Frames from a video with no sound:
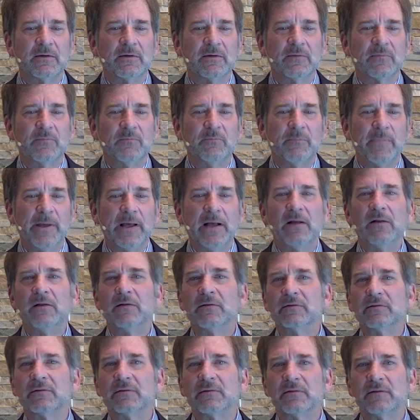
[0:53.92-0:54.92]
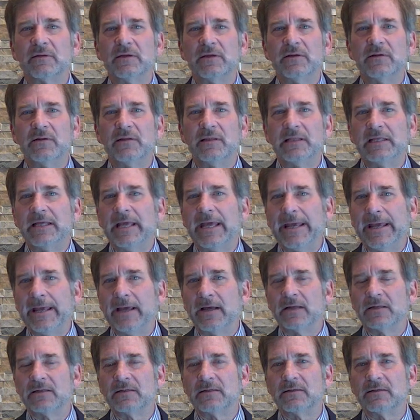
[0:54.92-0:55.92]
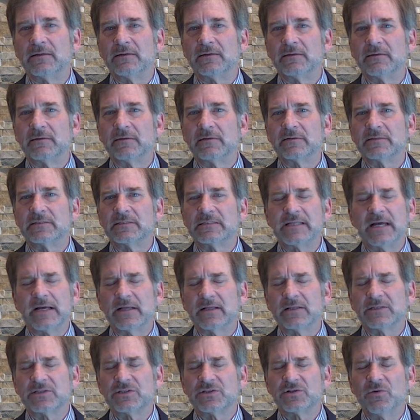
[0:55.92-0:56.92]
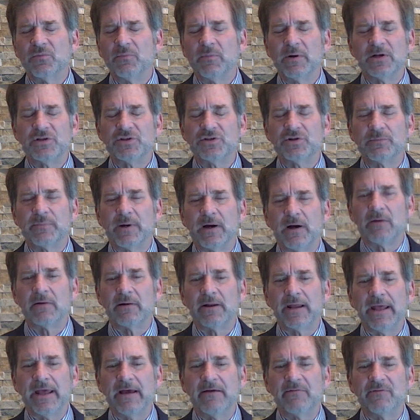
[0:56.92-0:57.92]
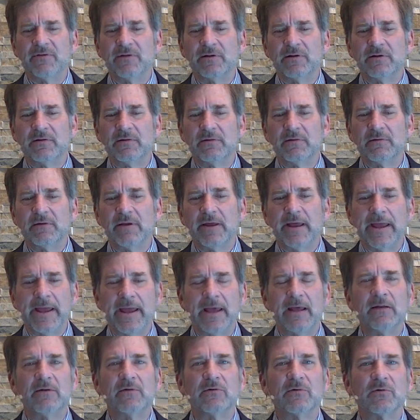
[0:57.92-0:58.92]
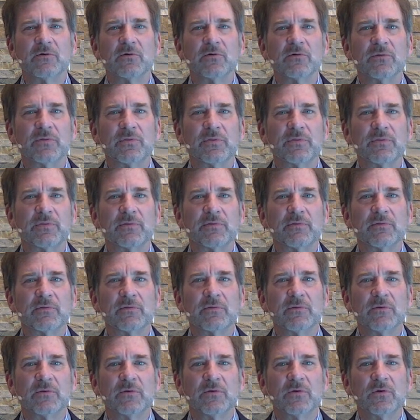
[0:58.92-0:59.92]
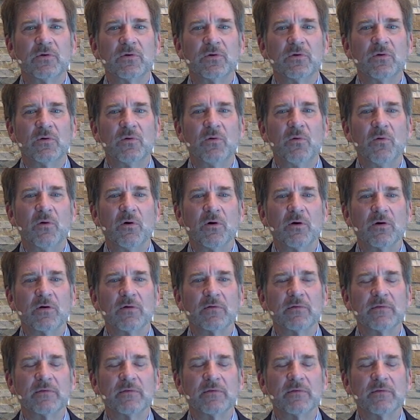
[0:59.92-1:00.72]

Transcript: meld into the and. It's not so much about heaven and earth or